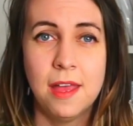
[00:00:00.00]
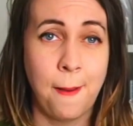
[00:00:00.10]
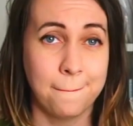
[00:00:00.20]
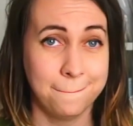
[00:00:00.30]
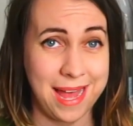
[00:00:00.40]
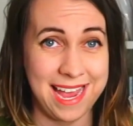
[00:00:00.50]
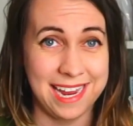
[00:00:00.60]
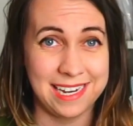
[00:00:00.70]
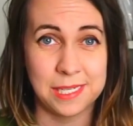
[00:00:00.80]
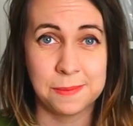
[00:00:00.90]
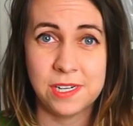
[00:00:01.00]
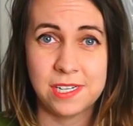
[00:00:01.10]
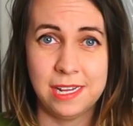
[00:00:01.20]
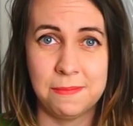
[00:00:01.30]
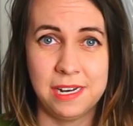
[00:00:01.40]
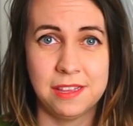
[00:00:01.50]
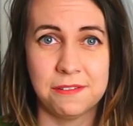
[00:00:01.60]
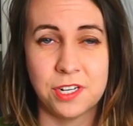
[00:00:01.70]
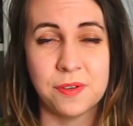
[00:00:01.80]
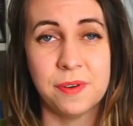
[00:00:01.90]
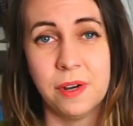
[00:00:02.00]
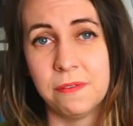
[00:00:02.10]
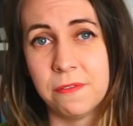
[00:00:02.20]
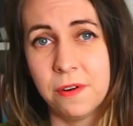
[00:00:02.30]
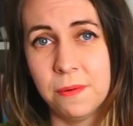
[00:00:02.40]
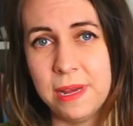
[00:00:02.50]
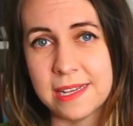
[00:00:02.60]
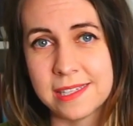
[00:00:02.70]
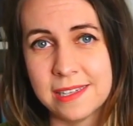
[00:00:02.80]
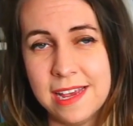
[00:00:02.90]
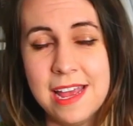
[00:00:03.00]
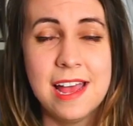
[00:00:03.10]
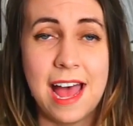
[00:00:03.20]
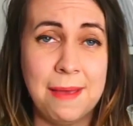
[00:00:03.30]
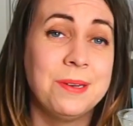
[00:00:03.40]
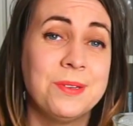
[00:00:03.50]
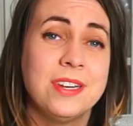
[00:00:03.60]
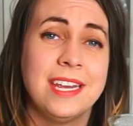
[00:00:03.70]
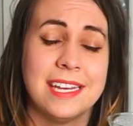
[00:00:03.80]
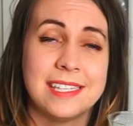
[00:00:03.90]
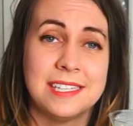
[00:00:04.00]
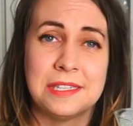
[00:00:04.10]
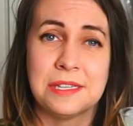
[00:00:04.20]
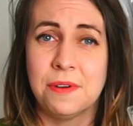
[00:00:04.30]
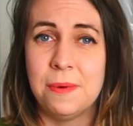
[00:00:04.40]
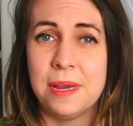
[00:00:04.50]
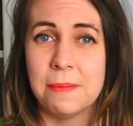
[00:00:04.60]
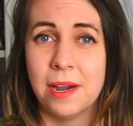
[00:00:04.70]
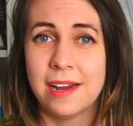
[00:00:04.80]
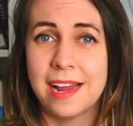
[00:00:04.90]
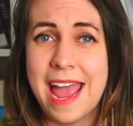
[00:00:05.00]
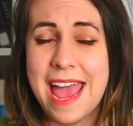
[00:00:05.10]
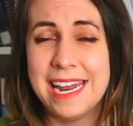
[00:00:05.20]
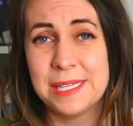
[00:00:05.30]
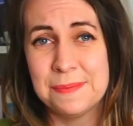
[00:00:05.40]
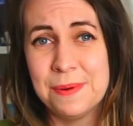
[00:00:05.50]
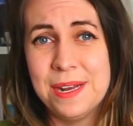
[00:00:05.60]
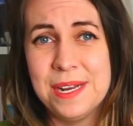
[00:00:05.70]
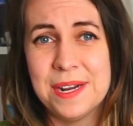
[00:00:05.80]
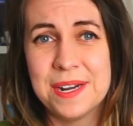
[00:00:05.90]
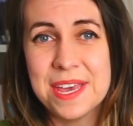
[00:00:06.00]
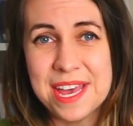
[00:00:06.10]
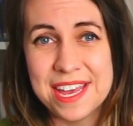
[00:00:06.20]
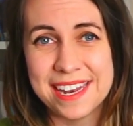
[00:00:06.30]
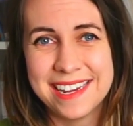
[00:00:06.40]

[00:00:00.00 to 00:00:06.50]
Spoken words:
Mine has personally been in the fridge for over 4 weeks. I've been drinking it since the 3-week mark, and it's pretty darn good.